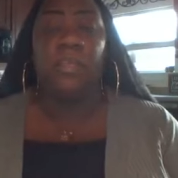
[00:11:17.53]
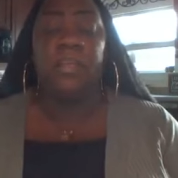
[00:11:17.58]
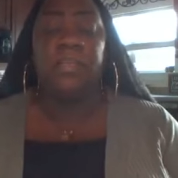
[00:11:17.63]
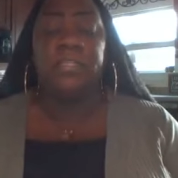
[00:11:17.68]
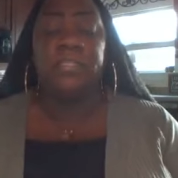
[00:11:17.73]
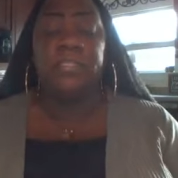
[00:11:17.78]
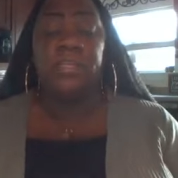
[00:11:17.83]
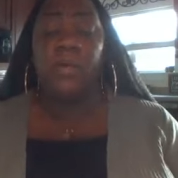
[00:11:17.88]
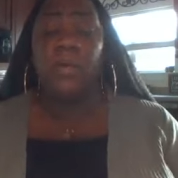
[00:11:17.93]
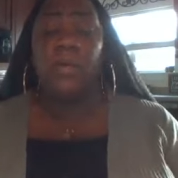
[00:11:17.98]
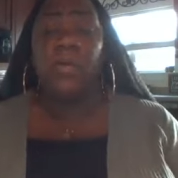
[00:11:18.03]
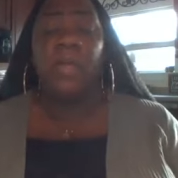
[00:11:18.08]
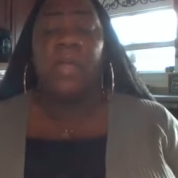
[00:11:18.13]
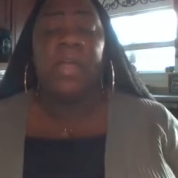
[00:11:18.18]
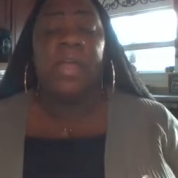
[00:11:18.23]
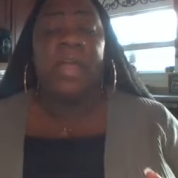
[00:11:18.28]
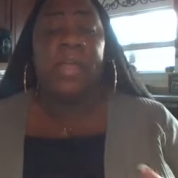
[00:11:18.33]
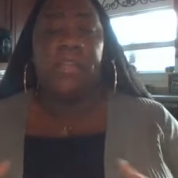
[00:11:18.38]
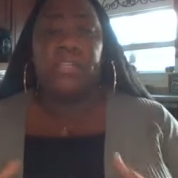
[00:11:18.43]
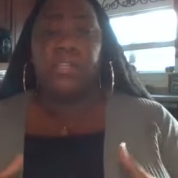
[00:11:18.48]
And so
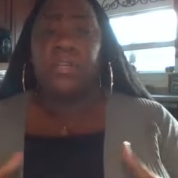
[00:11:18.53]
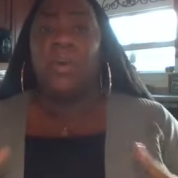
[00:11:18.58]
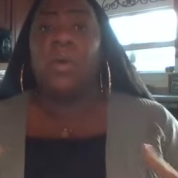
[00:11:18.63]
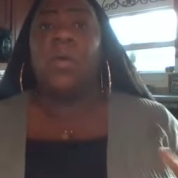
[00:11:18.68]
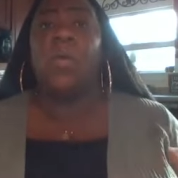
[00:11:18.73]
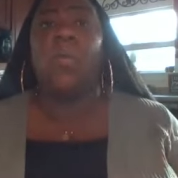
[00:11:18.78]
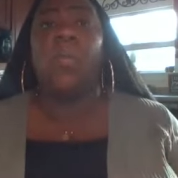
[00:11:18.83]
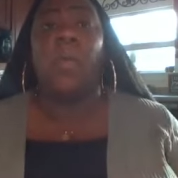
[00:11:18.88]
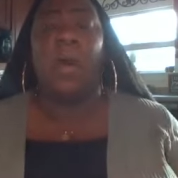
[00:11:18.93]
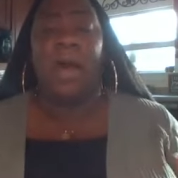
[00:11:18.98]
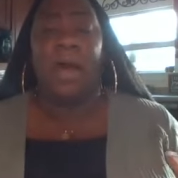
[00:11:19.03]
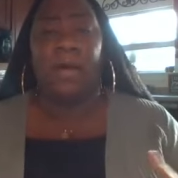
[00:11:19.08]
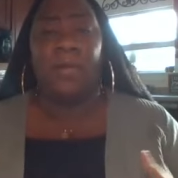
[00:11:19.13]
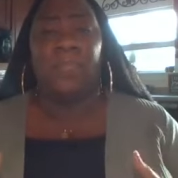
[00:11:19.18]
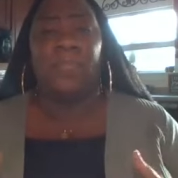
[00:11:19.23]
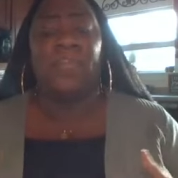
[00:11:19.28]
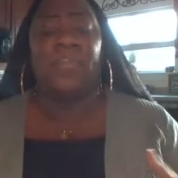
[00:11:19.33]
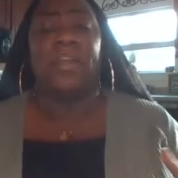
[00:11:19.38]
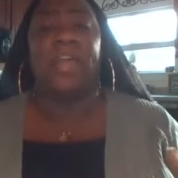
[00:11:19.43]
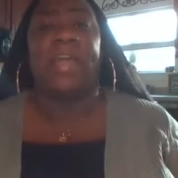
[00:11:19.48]
it took a while
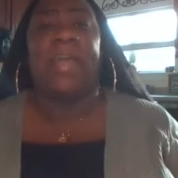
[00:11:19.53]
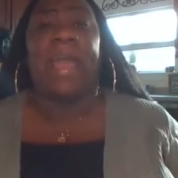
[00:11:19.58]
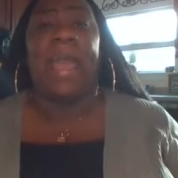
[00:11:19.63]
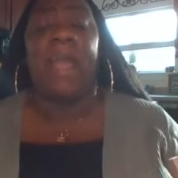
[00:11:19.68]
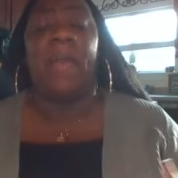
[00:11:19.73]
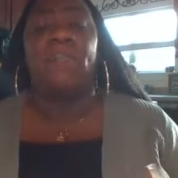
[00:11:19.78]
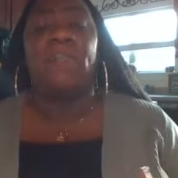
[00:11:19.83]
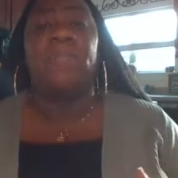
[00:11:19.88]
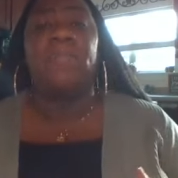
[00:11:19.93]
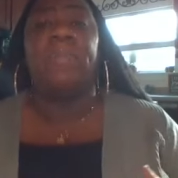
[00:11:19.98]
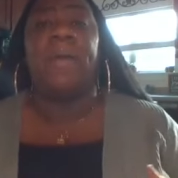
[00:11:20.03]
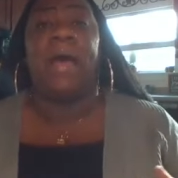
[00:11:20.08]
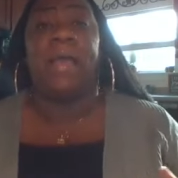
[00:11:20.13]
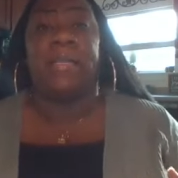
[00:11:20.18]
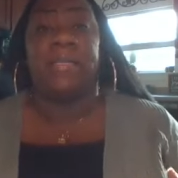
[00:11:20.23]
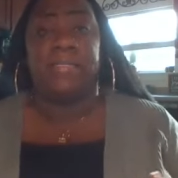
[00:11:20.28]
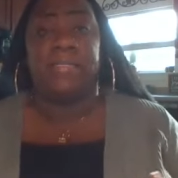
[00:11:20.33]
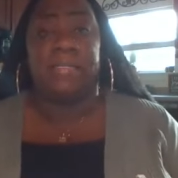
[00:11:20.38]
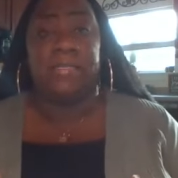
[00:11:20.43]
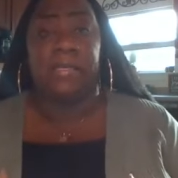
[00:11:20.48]
for like
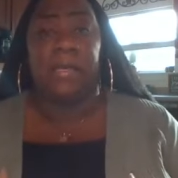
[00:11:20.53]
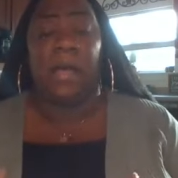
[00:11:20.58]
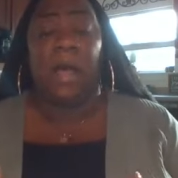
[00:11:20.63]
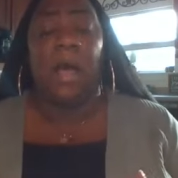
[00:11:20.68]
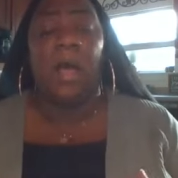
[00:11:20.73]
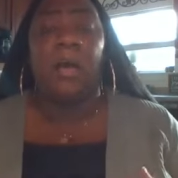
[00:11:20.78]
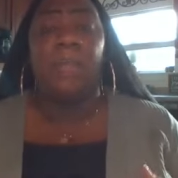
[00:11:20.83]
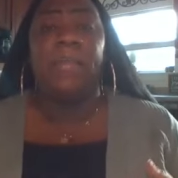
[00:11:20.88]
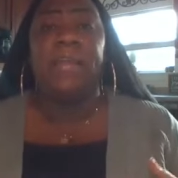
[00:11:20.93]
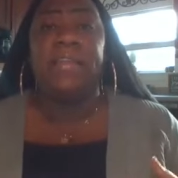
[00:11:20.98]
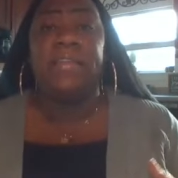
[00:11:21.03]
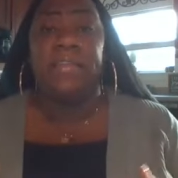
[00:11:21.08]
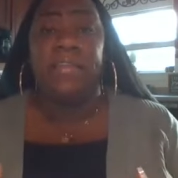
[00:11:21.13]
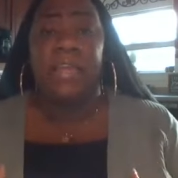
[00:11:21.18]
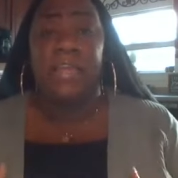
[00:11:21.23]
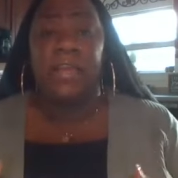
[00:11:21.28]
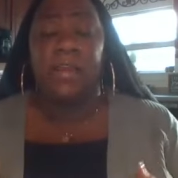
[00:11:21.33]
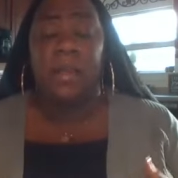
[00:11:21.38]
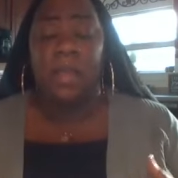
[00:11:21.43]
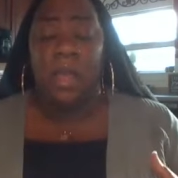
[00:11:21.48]
everybody to come and
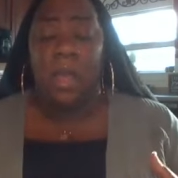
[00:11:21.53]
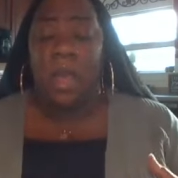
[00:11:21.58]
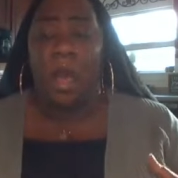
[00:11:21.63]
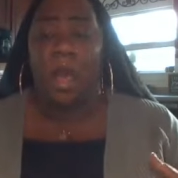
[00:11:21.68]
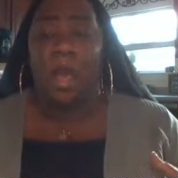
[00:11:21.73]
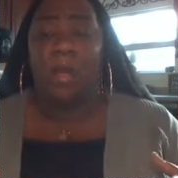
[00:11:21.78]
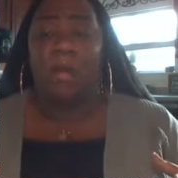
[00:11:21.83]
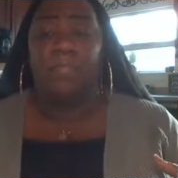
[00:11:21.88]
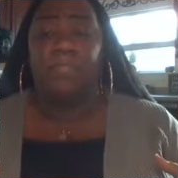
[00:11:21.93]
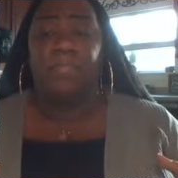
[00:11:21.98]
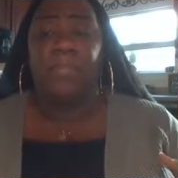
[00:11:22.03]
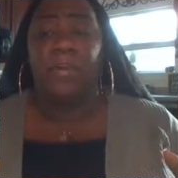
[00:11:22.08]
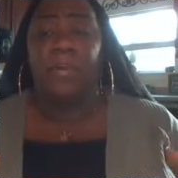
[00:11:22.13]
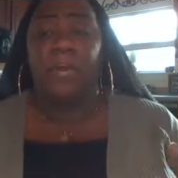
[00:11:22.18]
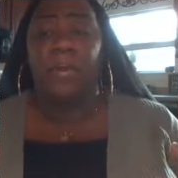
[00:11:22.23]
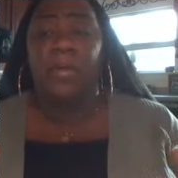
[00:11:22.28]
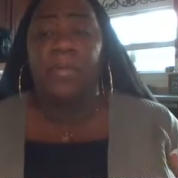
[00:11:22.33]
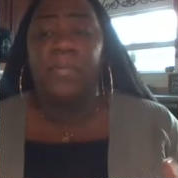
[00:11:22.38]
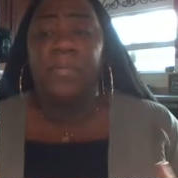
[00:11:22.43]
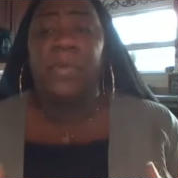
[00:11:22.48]
get their
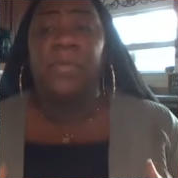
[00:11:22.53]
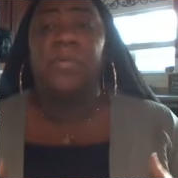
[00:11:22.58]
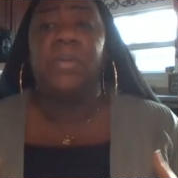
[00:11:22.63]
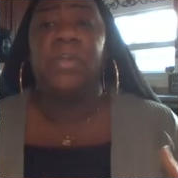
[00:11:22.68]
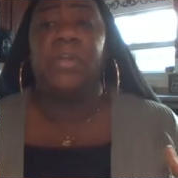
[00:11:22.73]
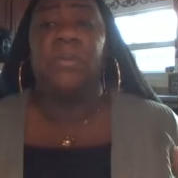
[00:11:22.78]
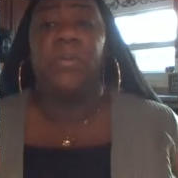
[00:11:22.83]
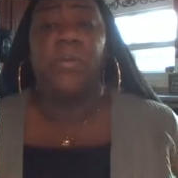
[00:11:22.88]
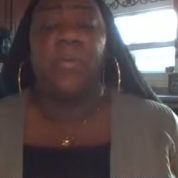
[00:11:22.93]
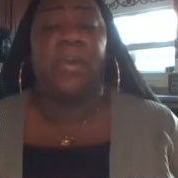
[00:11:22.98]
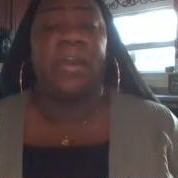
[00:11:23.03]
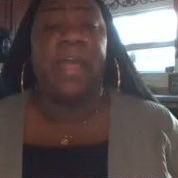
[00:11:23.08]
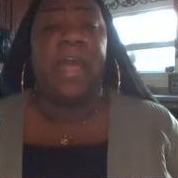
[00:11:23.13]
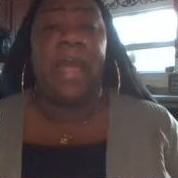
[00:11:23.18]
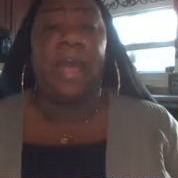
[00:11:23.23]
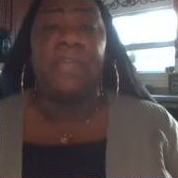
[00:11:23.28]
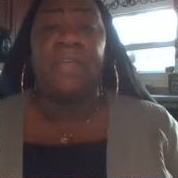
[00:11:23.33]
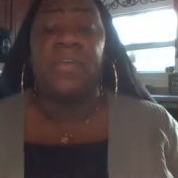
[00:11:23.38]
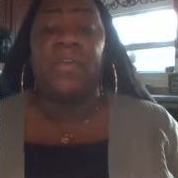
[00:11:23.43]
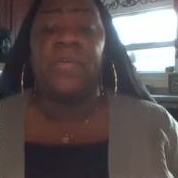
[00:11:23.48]
communion or what
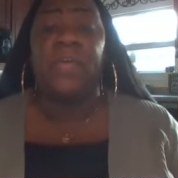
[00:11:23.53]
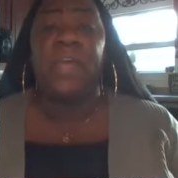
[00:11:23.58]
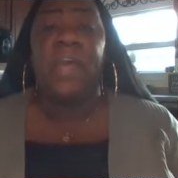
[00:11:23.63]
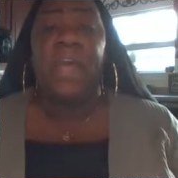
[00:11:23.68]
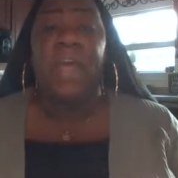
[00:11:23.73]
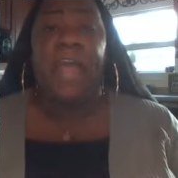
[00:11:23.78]
have you.